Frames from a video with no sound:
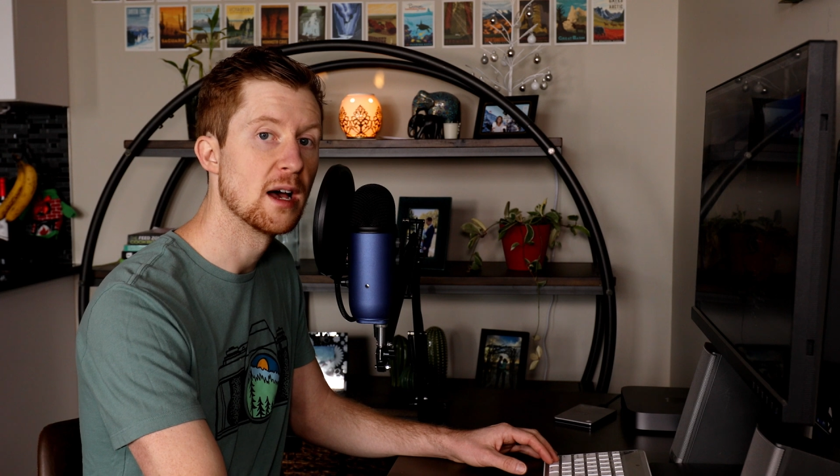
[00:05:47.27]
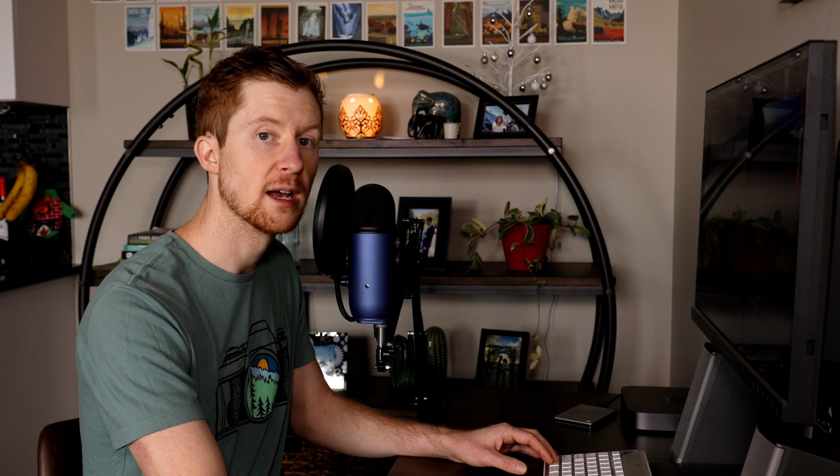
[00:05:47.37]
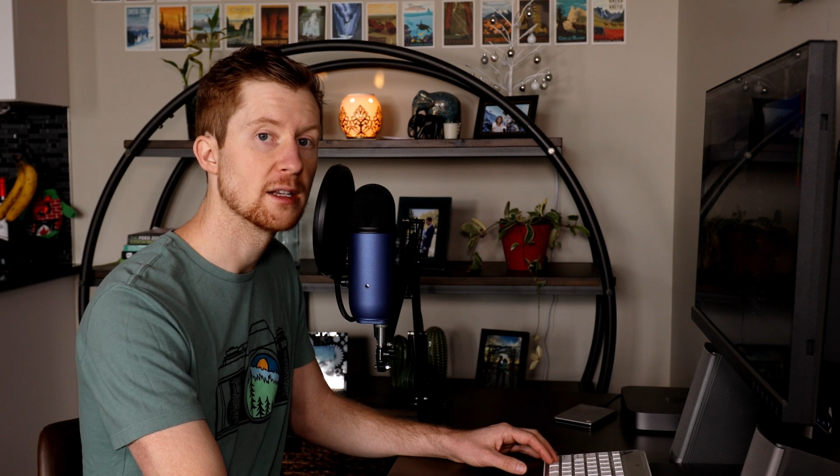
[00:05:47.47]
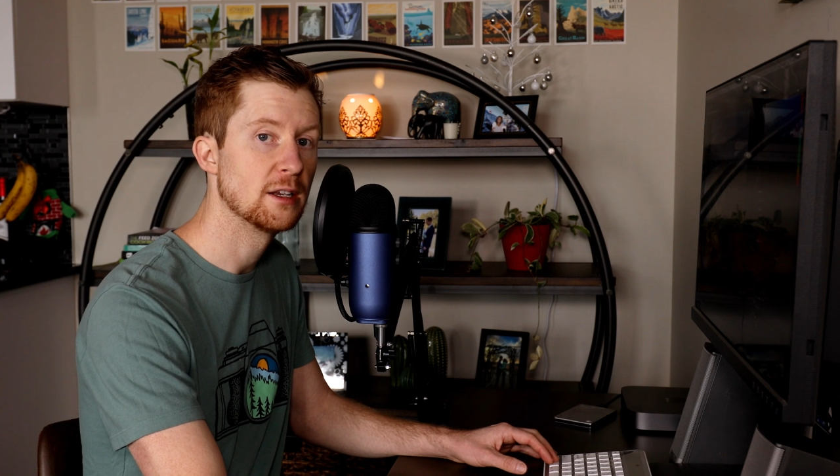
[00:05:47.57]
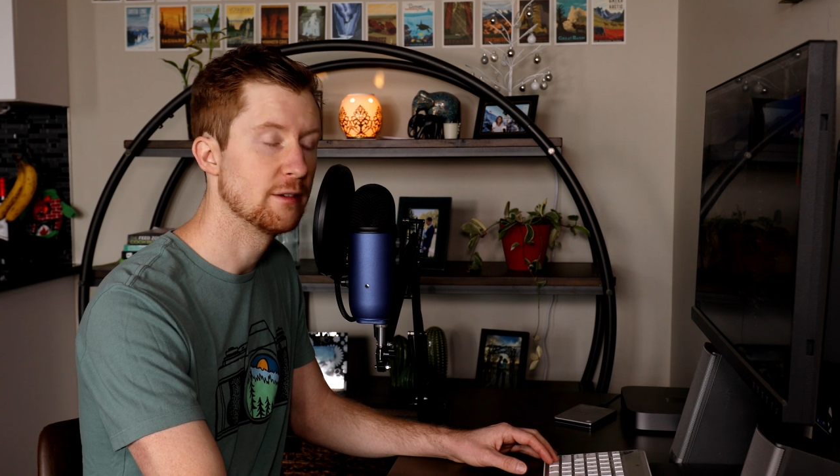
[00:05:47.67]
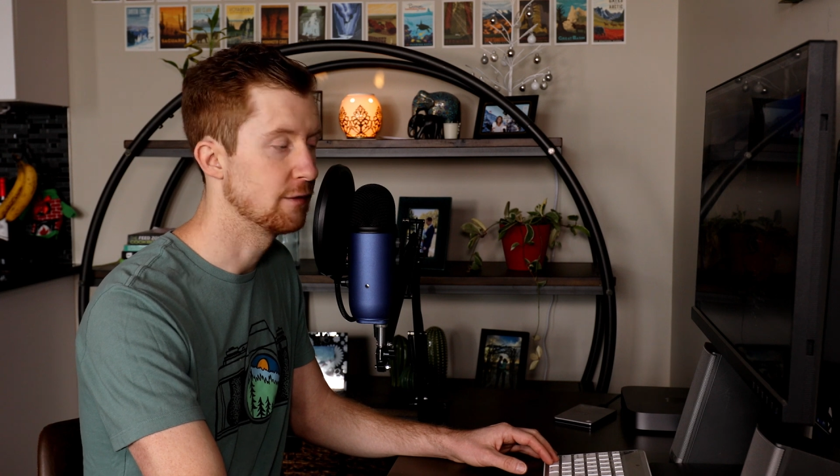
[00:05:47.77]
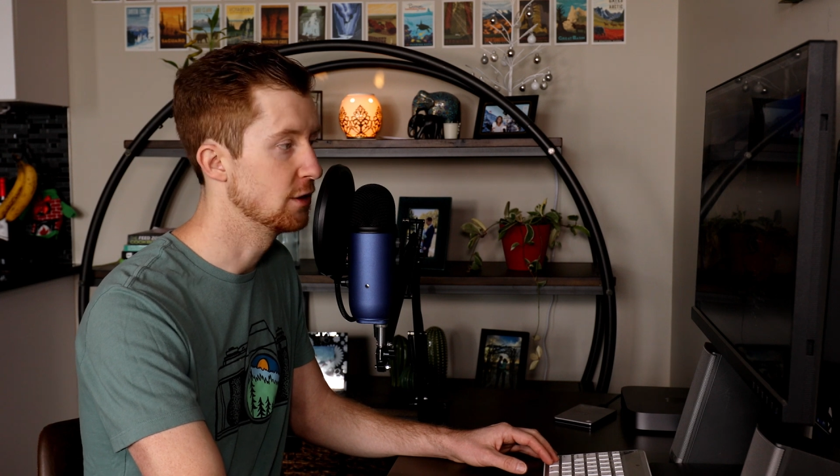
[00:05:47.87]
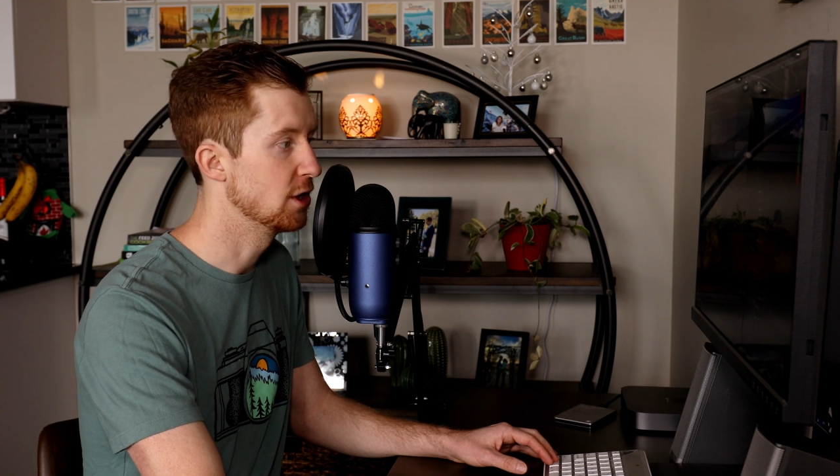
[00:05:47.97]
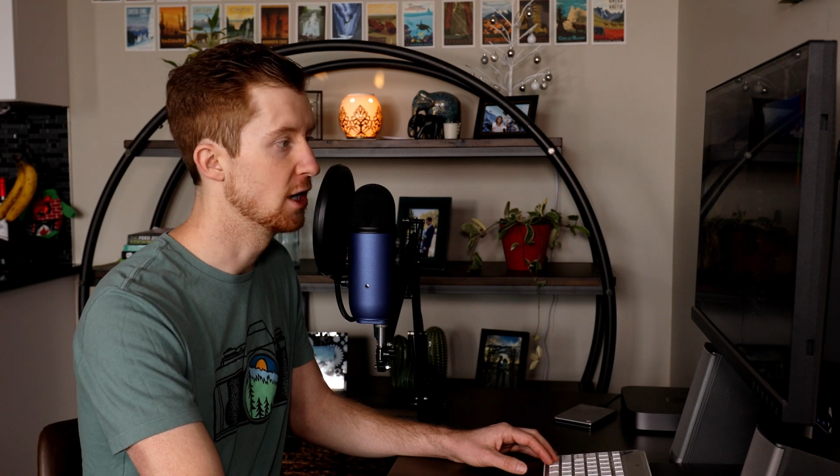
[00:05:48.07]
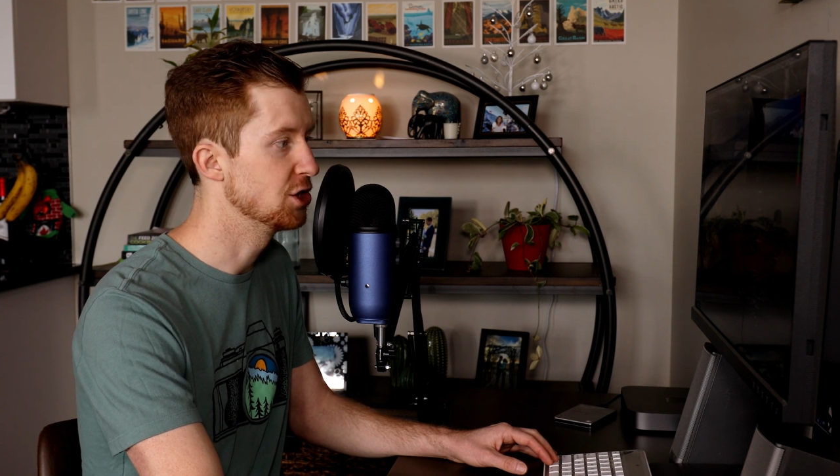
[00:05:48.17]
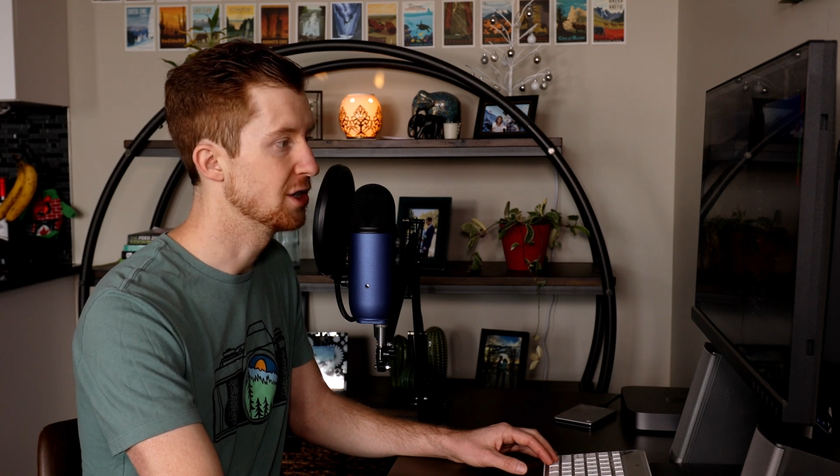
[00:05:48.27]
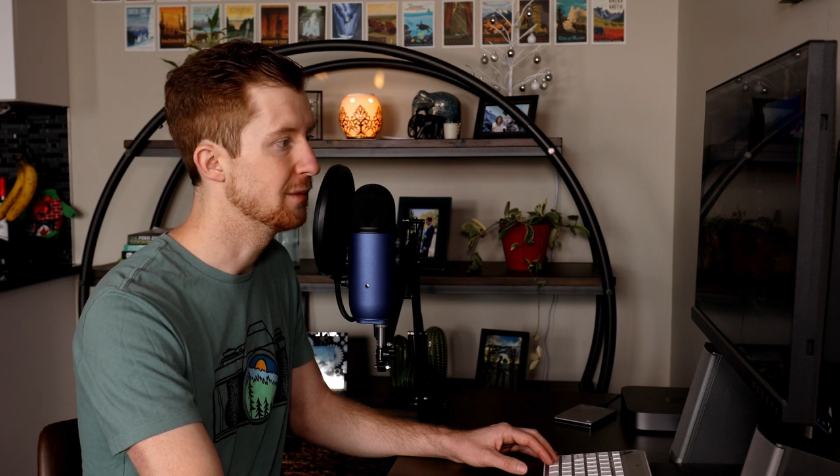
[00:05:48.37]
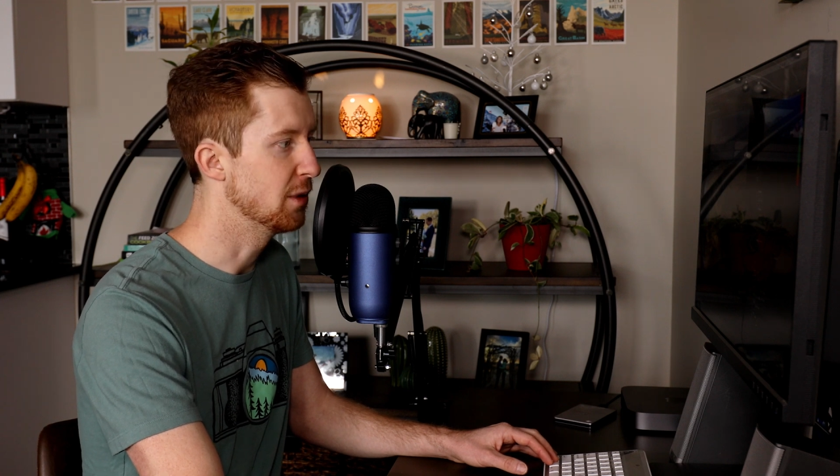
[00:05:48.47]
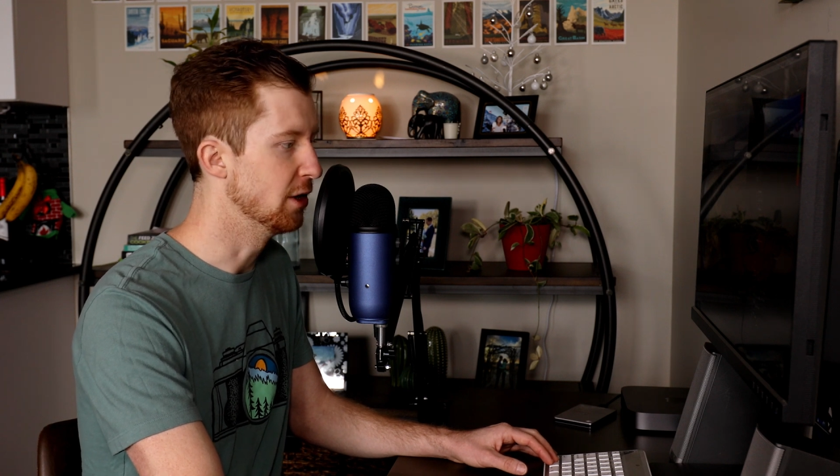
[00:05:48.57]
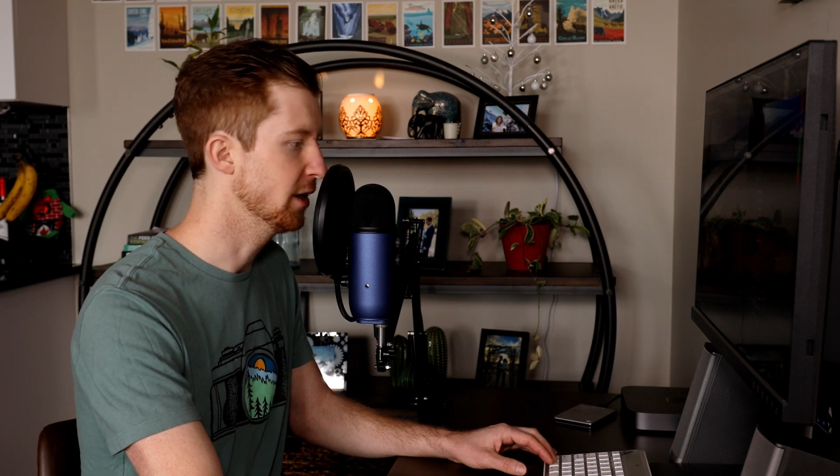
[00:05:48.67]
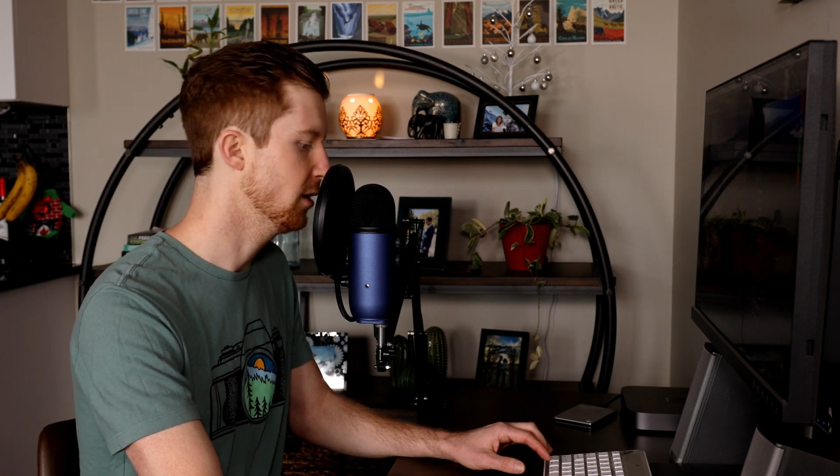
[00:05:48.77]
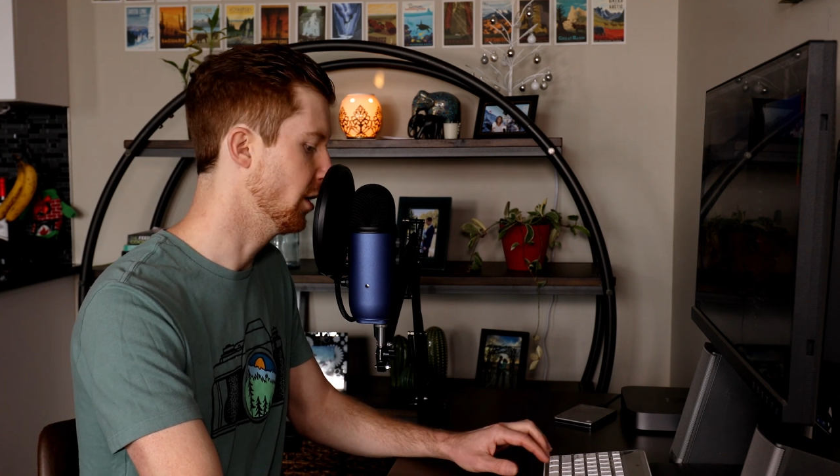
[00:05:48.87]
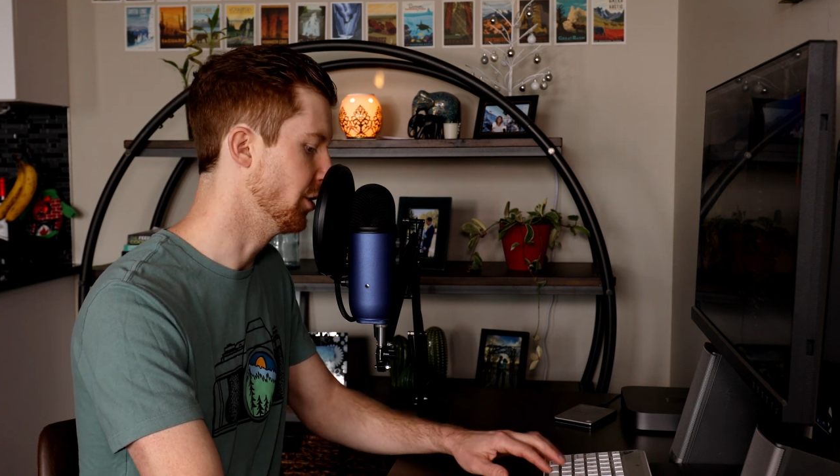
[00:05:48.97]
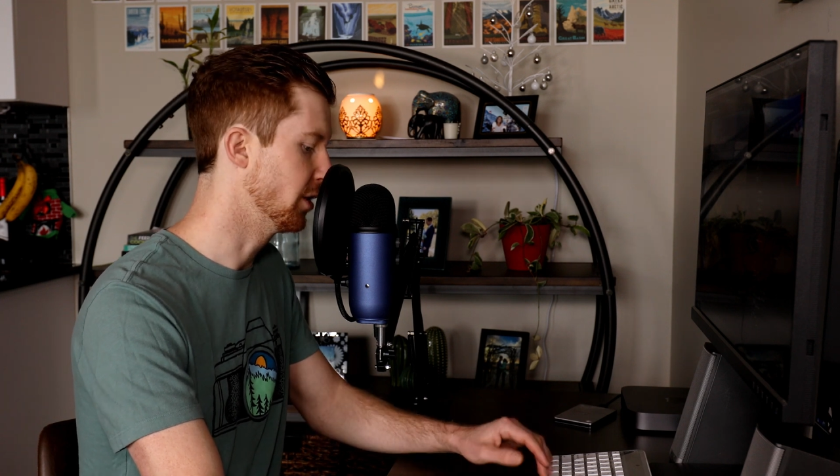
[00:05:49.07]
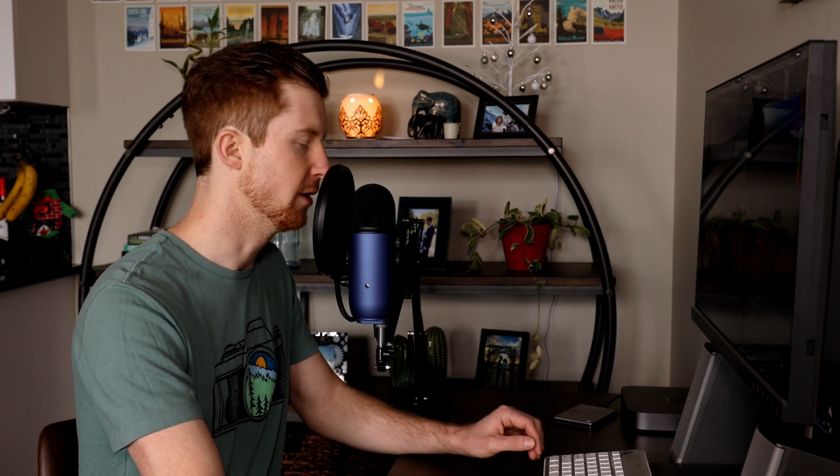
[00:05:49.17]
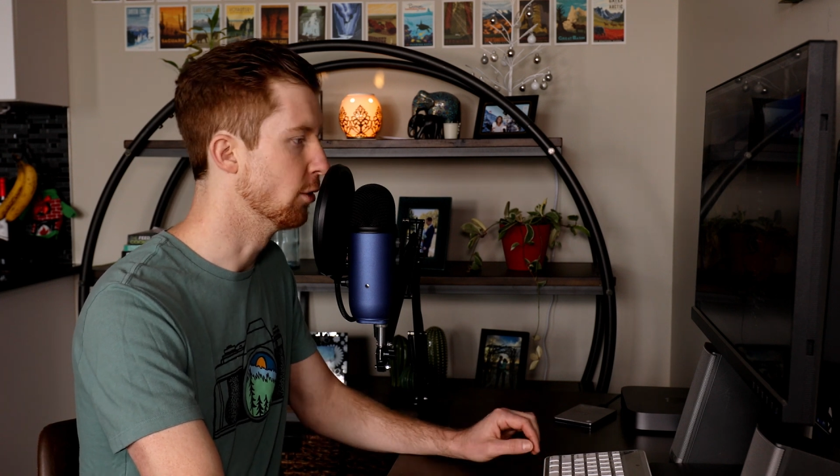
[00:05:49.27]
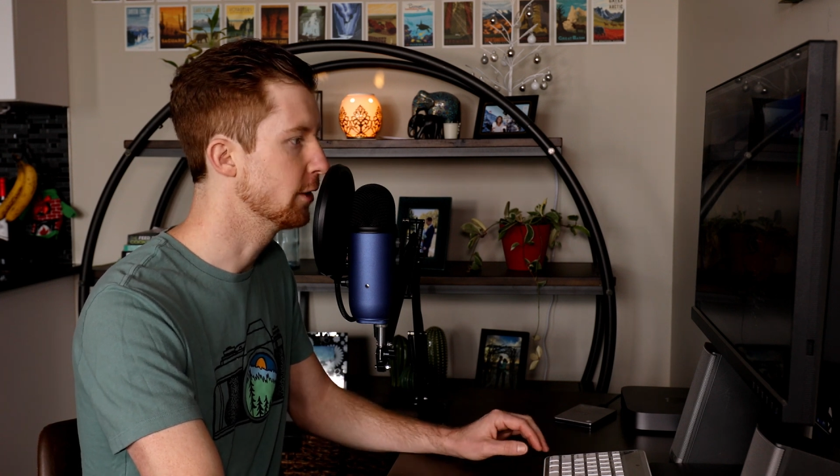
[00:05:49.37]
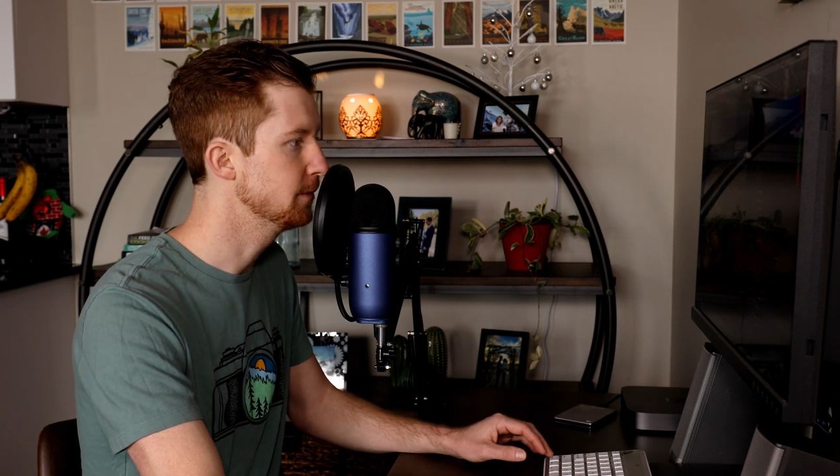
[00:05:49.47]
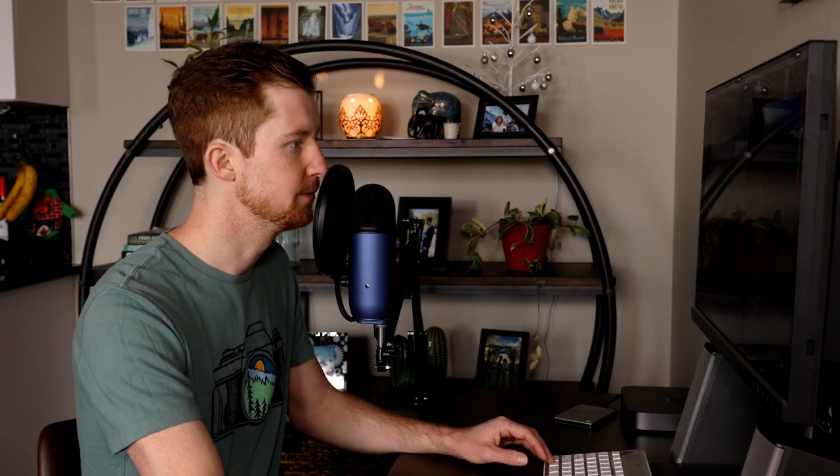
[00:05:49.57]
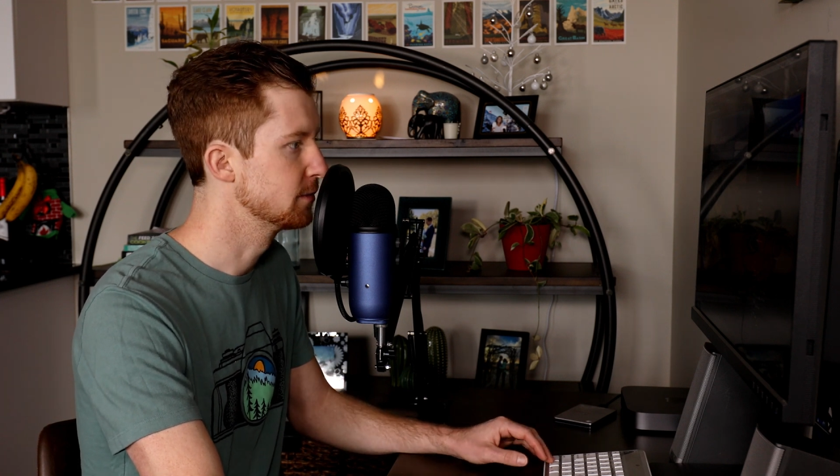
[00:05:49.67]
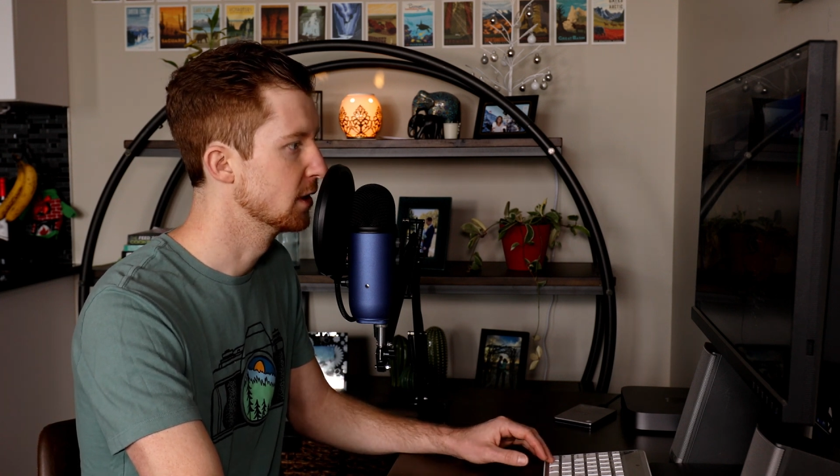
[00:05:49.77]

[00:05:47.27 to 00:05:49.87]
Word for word: hotkey for dodging and burning on your keyboard.